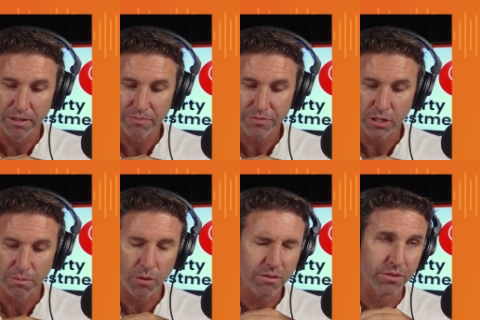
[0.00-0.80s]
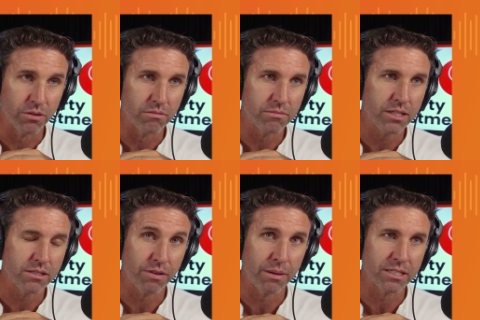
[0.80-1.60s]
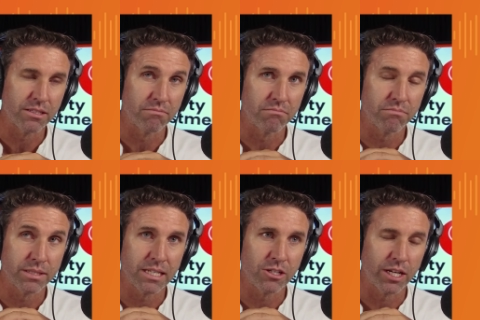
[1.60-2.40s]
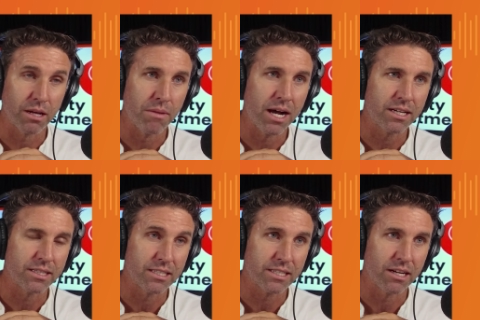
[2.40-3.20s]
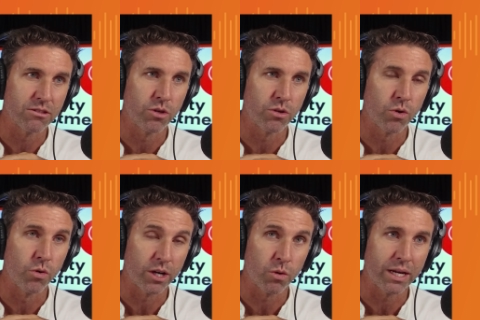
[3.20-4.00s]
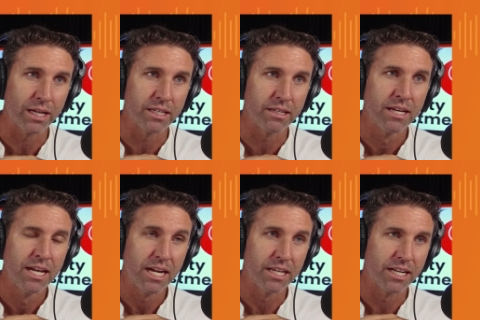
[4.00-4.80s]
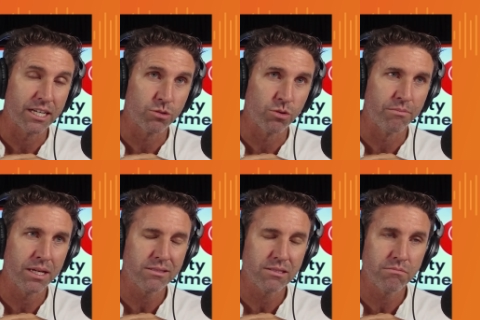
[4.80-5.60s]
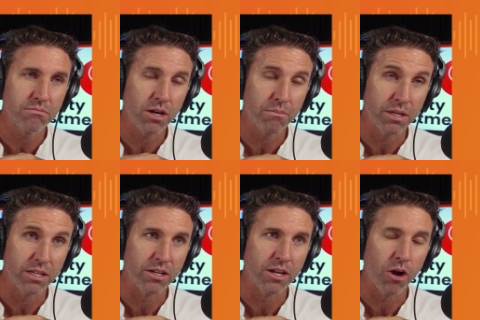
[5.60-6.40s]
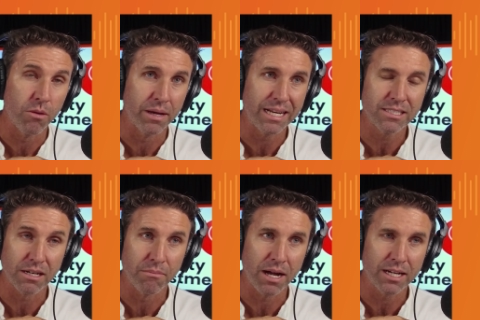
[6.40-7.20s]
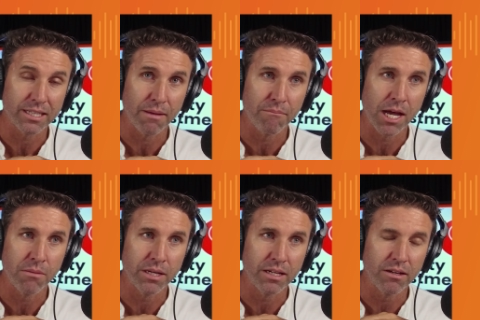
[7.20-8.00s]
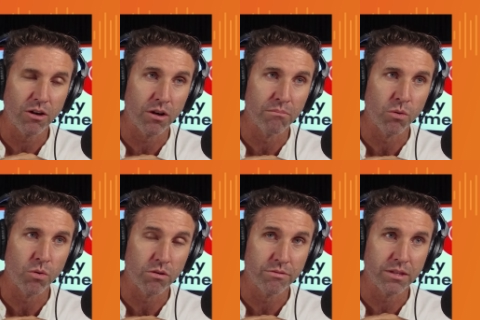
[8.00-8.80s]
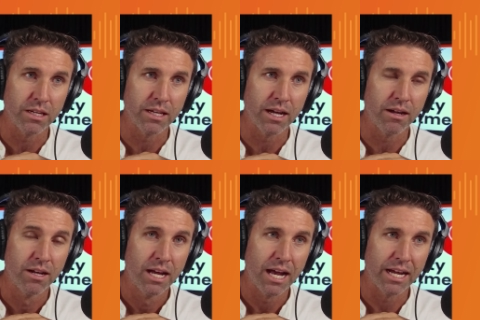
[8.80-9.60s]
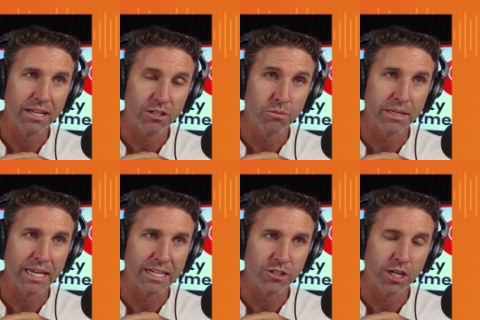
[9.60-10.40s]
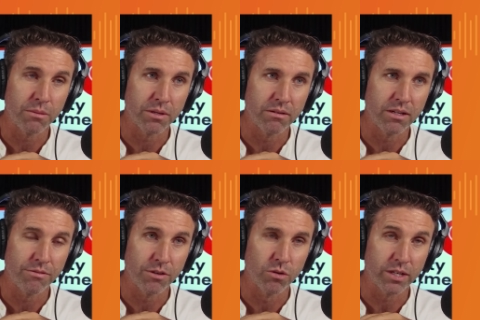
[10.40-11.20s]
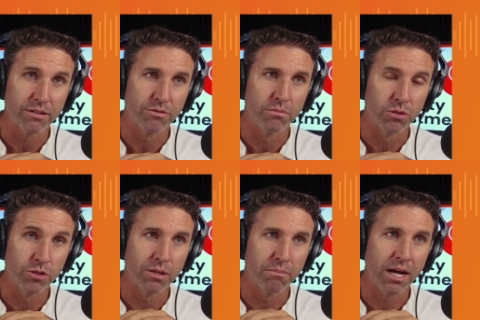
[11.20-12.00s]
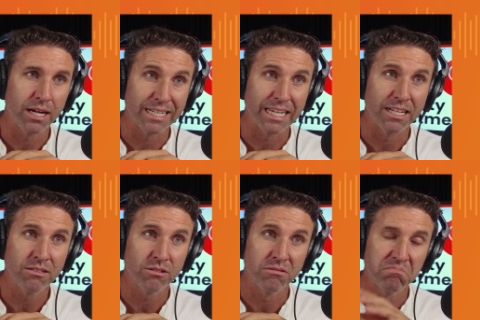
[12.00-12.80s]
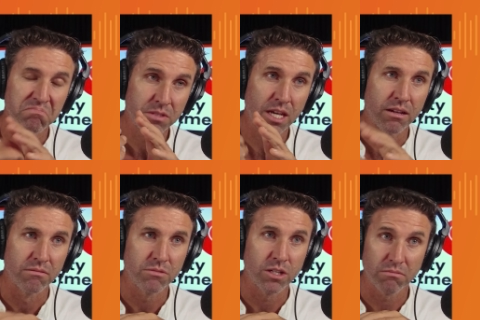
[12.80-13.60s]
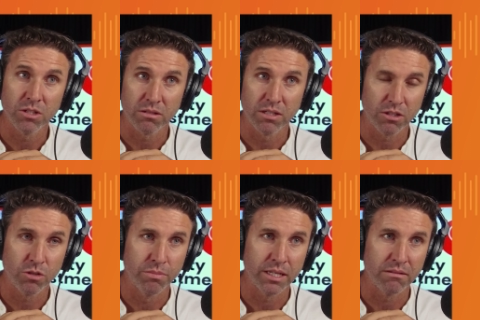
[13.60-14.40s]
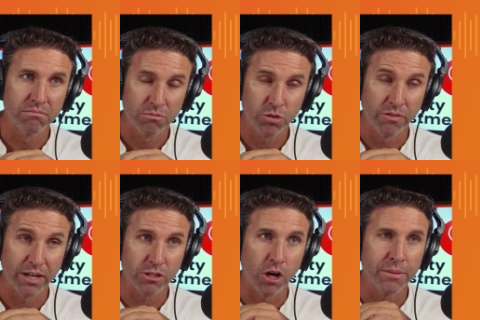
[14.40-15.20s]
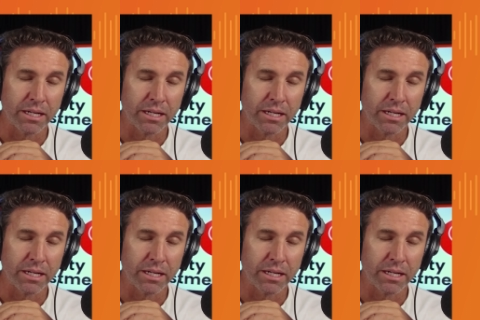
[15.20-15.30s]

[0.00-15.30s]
But to your point, Phil, is Flemington potentially a market that's going to turn a corner quickly in the next 12 months? In my opinion, no. But is it a market that may be on more of the, uh, hey, it could be getting cheap and if you're looking for a blue chip market to get into, yeah, you, look, it could be correct